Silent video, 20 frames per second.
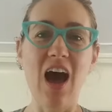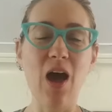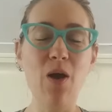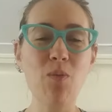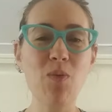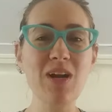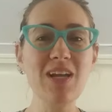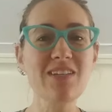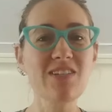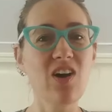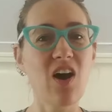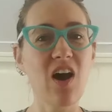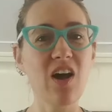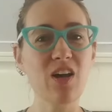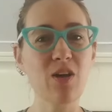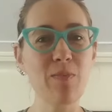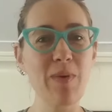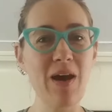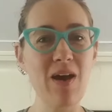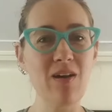I want to
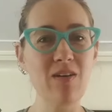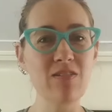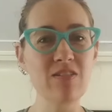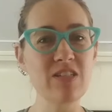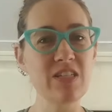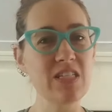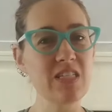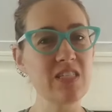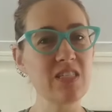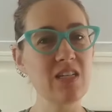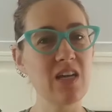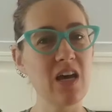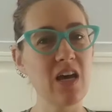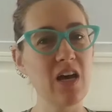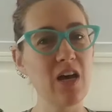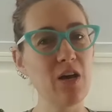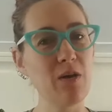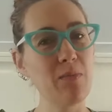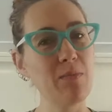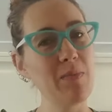talk about just
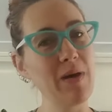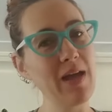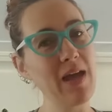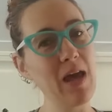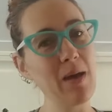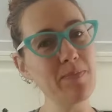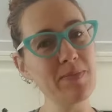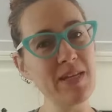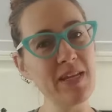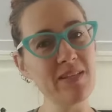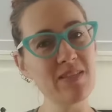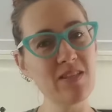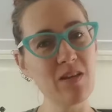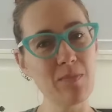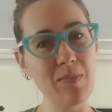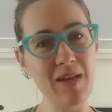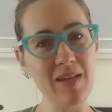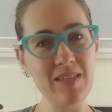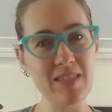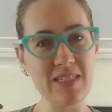um, my updates
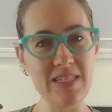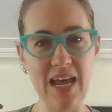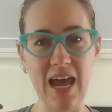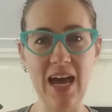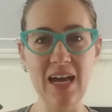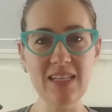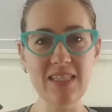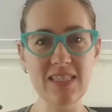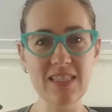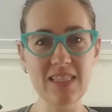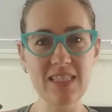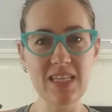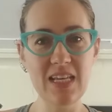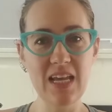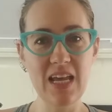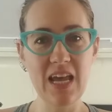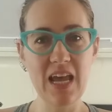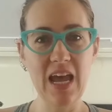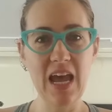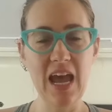on my stats,
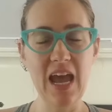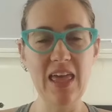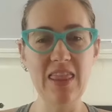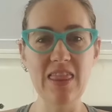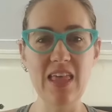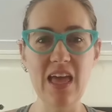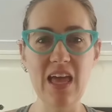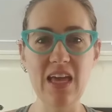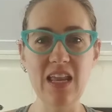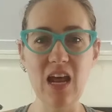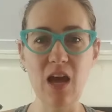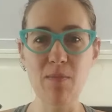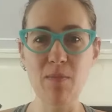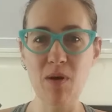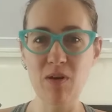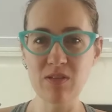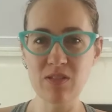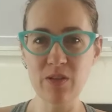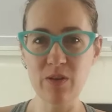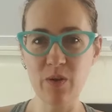and then I'm
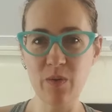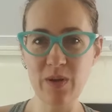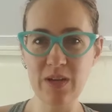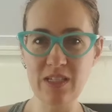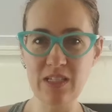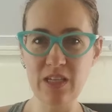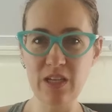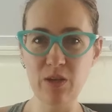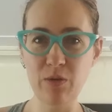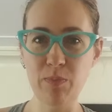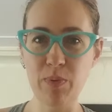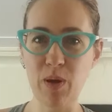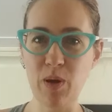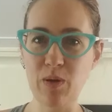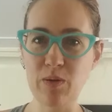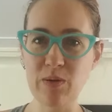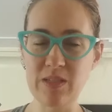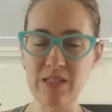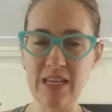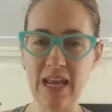also going to
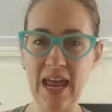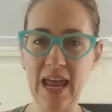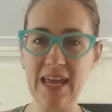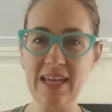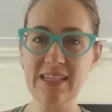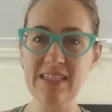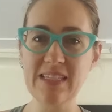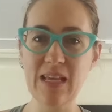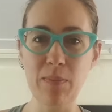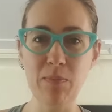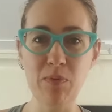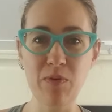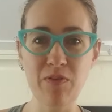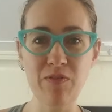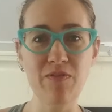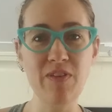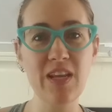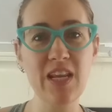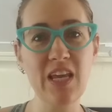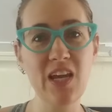post a
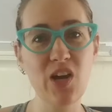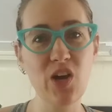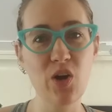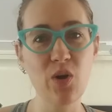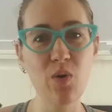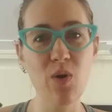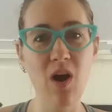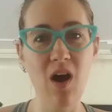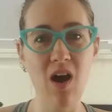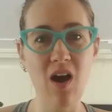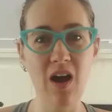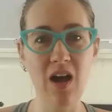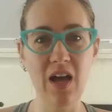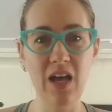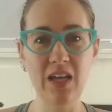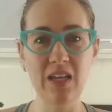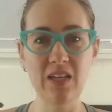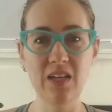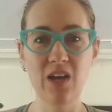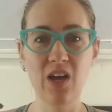separate video
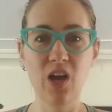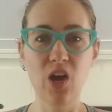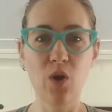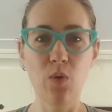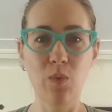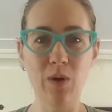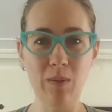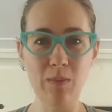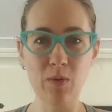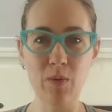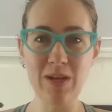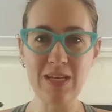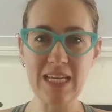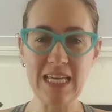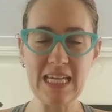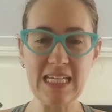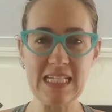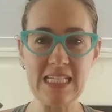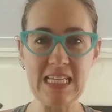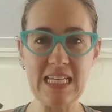on what I'm going
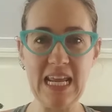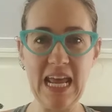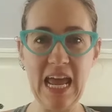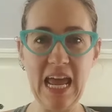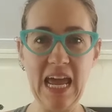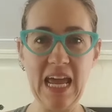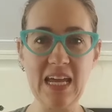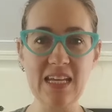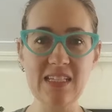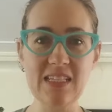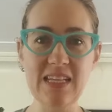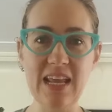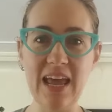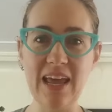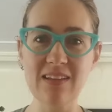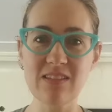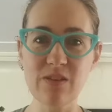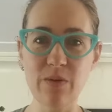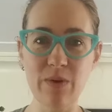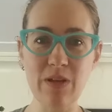to eat today.
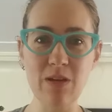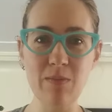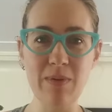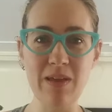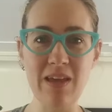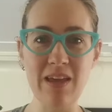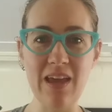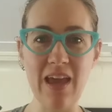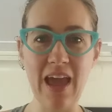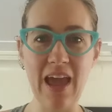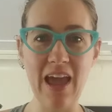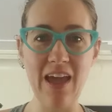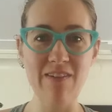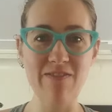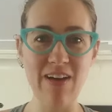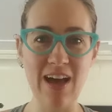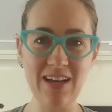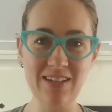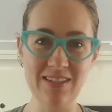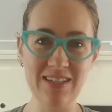Today is going to be a
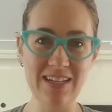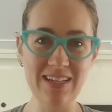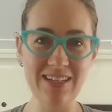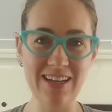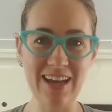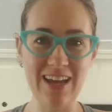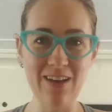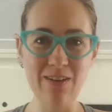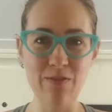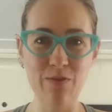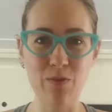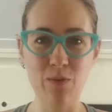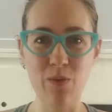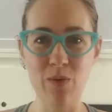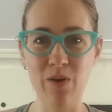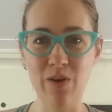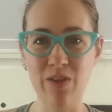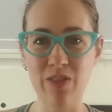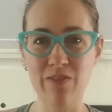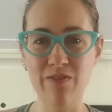fasting day
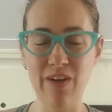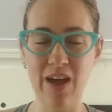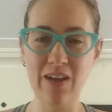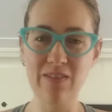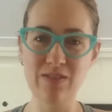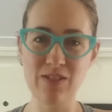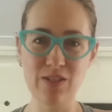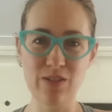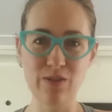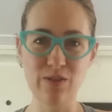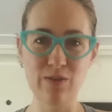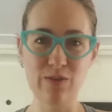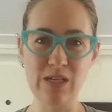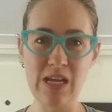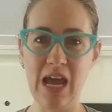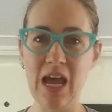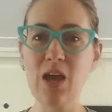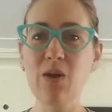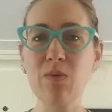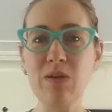for the five two
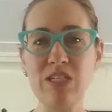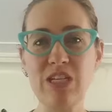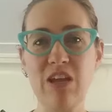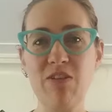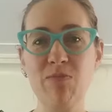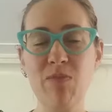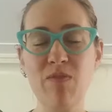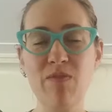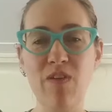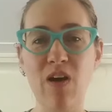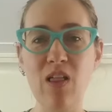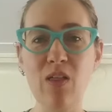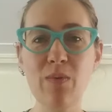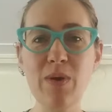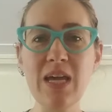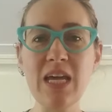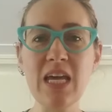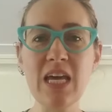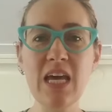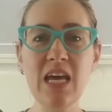diet, which I've been
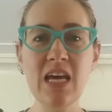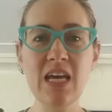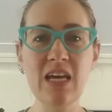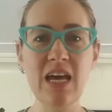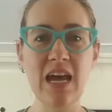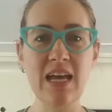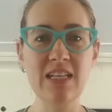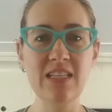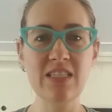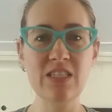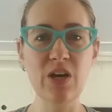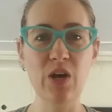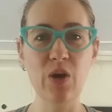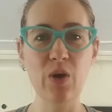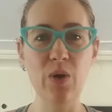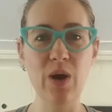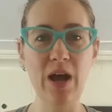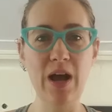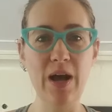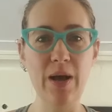following. And
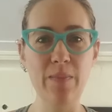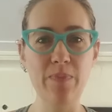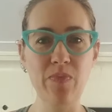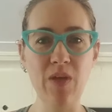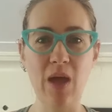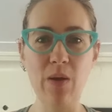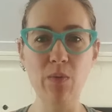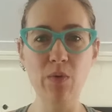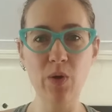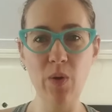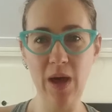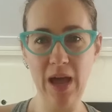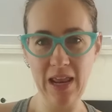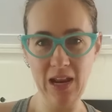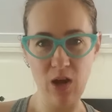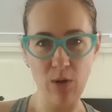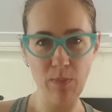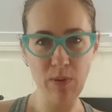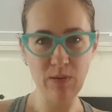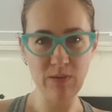so um, I will go ahead
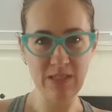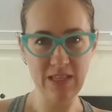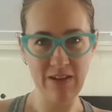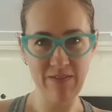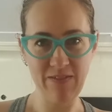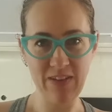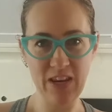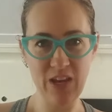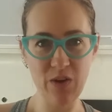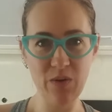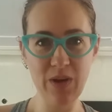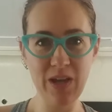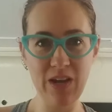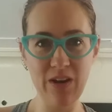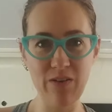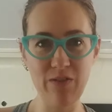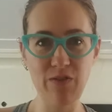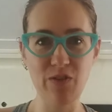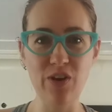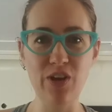and I'll post that video
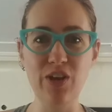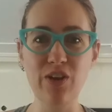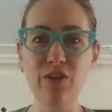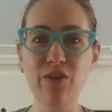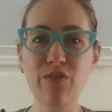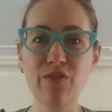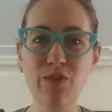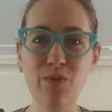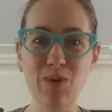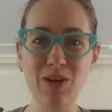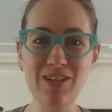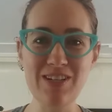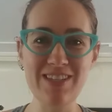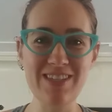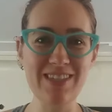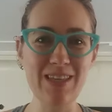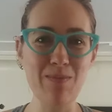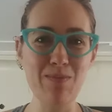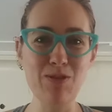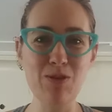here for you. If you want to
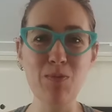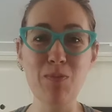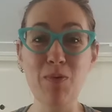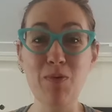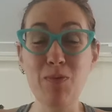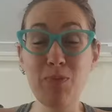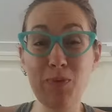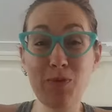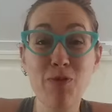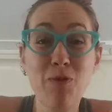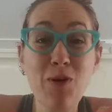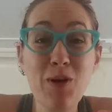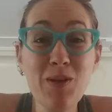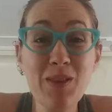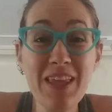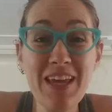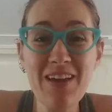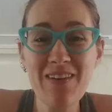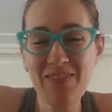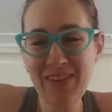just skip to it before you
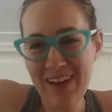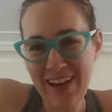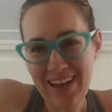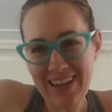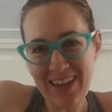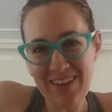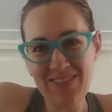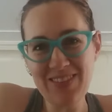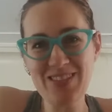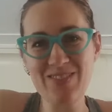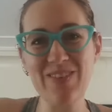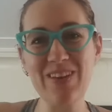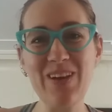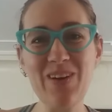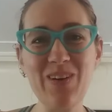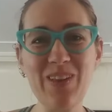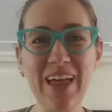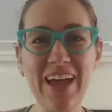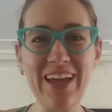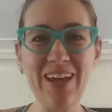leave, give this
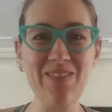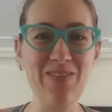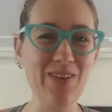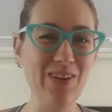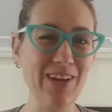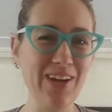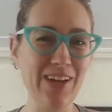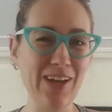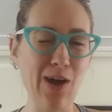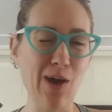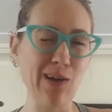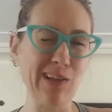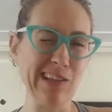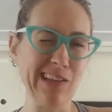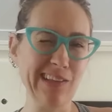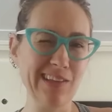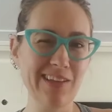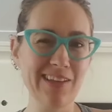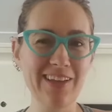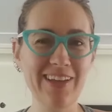video a like if you're gonna go.
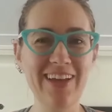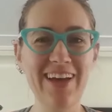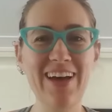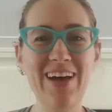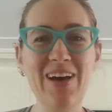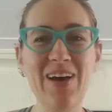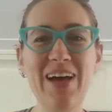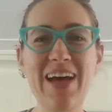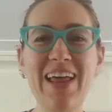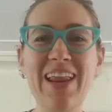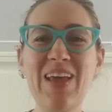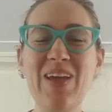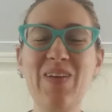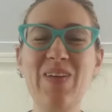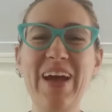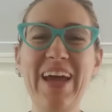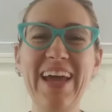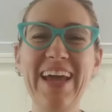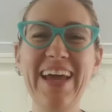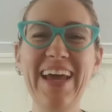Uh,
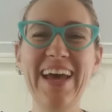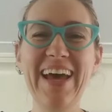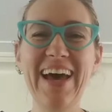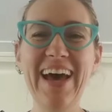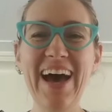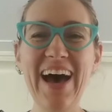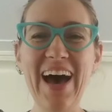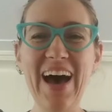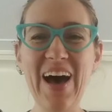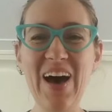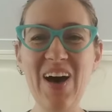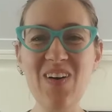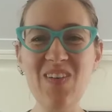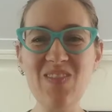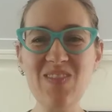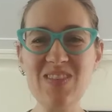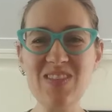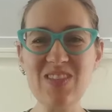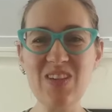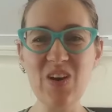anyway,
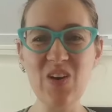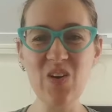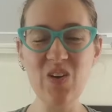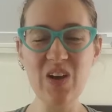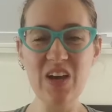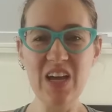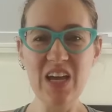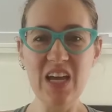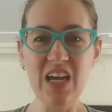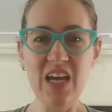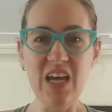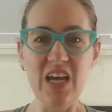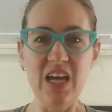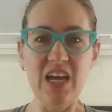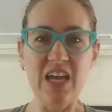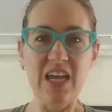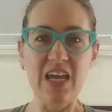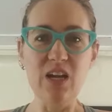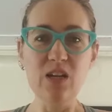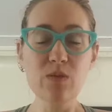um, so
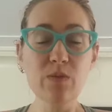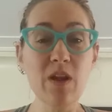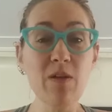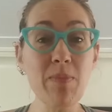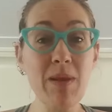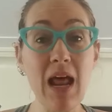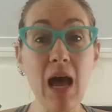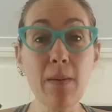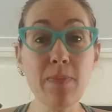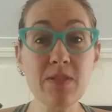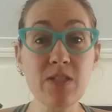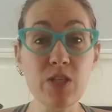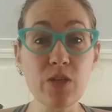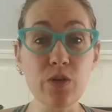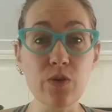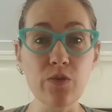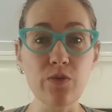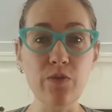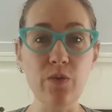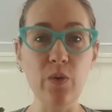here's what I've been up
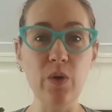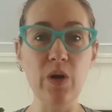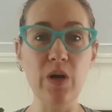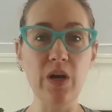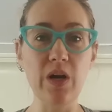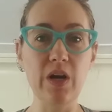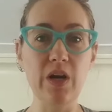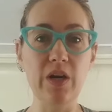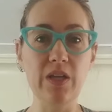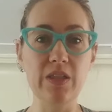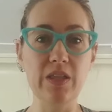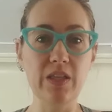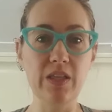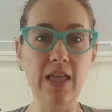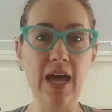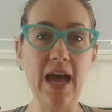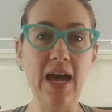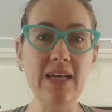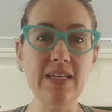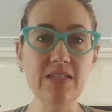to for the
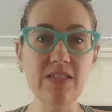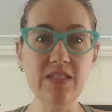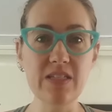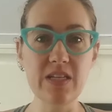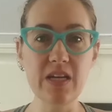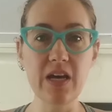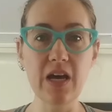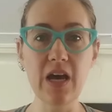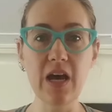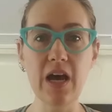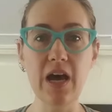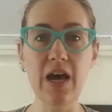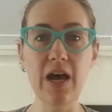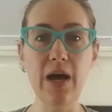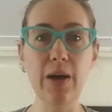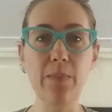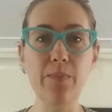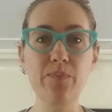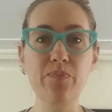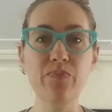last
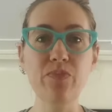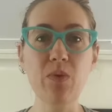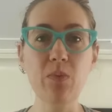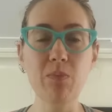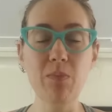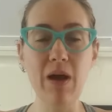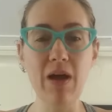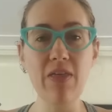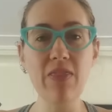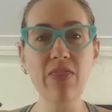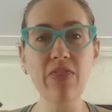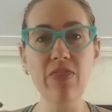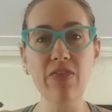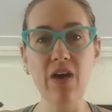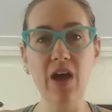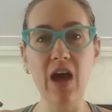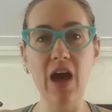um, month.